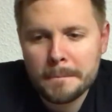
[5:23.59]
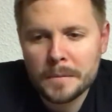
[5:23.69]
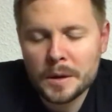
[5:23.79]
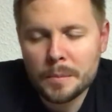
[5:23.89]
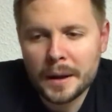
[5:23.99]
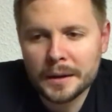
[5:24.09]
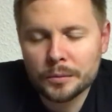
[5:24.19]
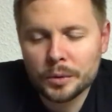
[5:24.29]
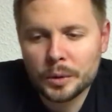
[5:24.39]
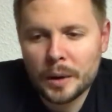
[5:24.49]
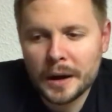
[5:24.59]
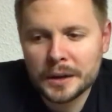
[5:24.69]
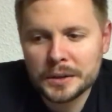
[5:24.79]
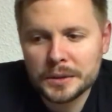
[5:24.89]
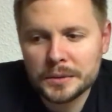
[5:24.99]
it might require
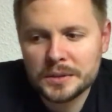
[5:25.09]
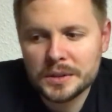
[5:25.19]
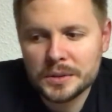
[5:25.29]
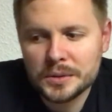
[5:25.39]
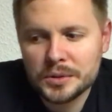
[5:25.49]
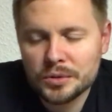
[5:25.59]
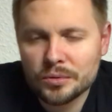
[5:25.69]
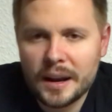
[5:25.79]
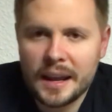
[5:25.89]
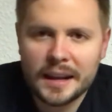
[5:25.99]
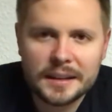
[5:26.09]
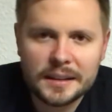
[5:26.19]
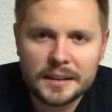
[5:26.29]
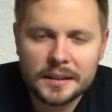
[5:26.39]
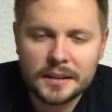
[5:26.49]
you to use your
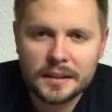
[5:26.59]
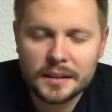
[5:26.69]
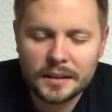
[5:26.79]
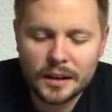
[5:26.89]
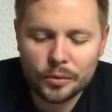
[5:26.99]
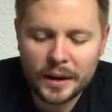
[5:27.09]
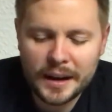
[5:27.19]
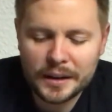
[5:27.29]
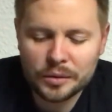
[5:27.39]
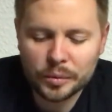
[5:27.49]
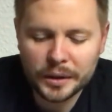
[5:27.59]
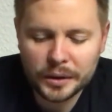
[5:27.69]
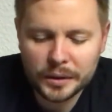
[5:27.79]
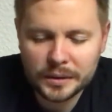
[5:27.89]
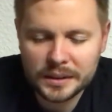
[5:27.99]
right-handed
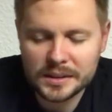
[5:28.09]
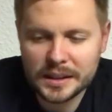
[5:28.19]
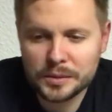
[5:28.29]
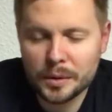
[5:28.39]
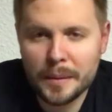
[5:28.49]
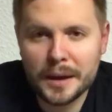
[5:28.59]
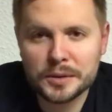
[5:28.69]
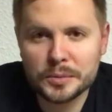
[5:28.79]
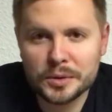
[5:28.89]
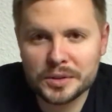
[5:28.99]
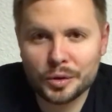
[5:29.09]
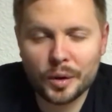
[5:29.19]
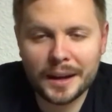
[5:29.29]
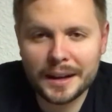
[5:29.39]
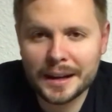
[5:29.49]
reel, because that's what matters more is the
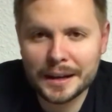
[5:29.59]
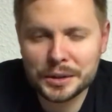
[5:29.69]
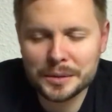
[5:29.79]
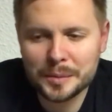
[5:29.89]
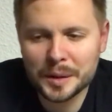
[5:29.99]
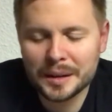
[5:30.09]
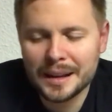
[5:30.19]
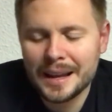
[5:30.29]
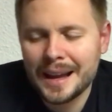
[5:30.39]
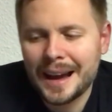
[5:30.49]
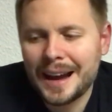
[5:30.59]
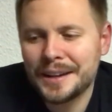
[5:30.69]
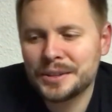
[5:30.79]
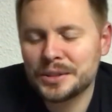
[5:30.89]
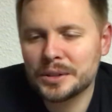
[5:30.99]
cranking action. But I
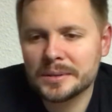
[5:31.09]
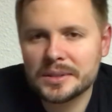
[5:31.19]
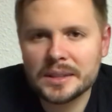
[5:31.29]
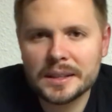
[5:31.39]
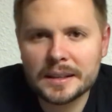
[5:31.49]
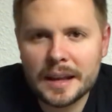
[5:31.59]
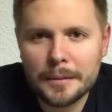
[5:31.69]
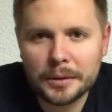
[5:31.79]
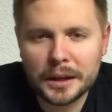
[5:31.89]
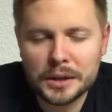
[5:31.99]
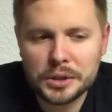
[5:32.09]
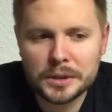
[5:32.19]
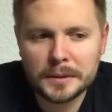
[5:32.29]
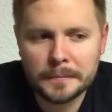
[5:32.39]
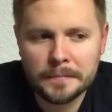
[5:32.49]
just don't see an
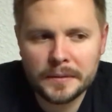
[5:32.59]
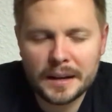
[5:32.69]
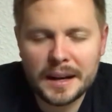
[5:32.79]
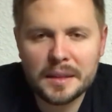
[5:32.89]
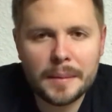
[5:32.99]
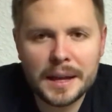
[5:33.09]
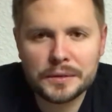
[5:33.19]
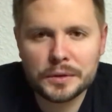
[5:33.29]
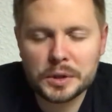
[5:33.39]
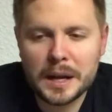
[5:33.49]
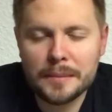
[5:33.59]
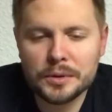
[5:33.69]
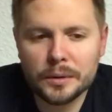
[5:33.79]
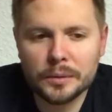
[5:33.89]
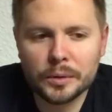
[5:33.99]
application in any of the bass fishing I'm
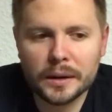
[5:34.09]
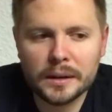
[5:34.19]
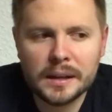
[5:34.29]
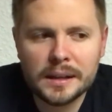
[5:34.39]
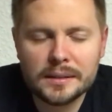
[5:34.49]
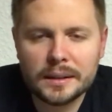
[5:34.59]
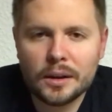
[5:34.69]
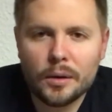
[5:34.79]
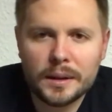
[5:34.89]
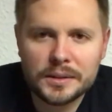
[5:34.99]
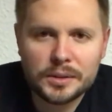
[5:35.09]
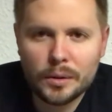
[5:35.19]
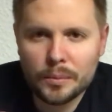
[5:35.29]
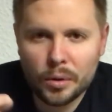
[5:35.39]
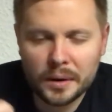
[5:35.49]
doing where it's like, oh, it's so
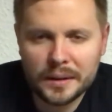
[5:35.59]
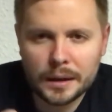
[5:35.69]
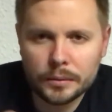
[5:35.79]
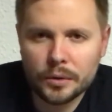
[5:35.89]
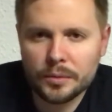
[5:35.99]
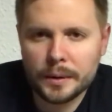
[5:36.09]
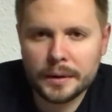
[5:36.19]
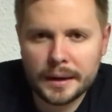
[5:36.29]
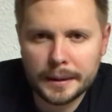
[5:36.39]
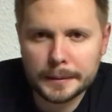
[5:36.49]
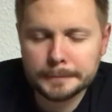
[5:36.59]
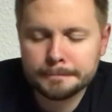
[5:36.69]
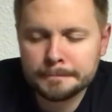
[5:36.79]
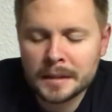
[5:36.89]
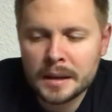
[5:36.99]
important that I reel with my right
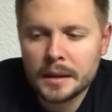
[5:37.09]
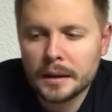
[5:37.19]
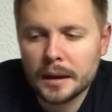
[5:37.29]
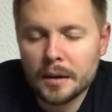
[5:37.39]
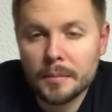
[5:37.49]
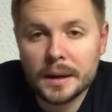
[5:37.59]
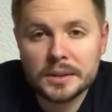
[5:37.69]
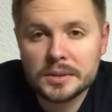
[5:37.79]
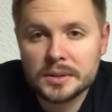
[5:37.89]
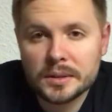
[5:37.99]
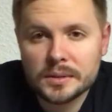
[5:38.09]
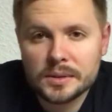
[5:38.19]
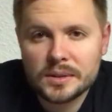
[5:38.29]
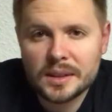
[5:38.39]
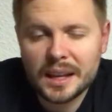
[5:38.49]
hand. I just don't
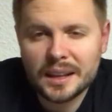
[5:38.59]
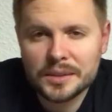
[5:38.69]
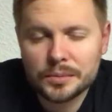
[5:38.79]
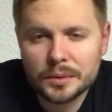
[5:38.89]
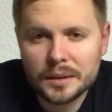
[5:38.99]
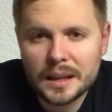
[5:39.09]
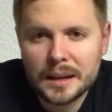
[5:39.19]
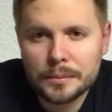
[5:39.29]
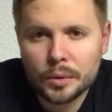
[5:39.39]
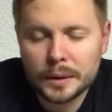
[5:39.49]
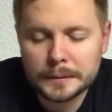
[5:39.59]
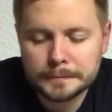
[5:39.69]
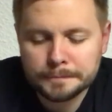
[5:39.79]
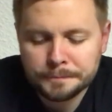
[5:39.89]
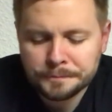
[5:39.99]
think it's really that important.
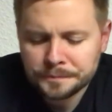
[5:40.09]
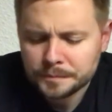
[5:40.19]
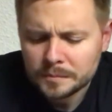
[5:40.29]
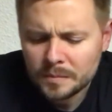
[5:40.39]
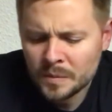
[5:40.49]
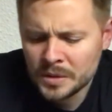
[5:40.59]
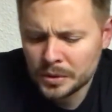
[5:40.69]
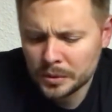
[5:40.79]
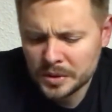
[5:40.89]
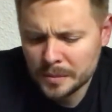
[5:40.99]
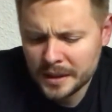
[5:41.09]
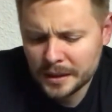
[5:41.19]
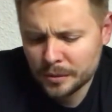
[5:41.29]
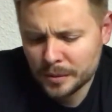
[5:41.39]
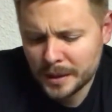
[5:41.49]
So to me,
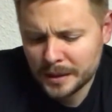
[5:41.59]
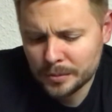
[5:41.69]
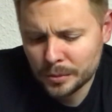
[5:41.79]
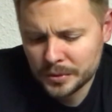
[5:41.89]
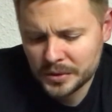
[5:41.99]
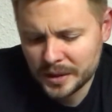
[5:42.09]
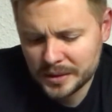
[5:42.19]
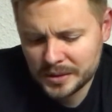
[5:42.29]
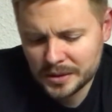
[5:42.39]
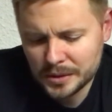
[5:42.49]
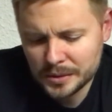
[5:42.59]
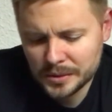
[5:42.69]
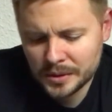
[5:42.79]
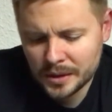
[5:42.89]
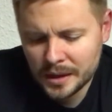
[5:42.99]
it would make most sense to use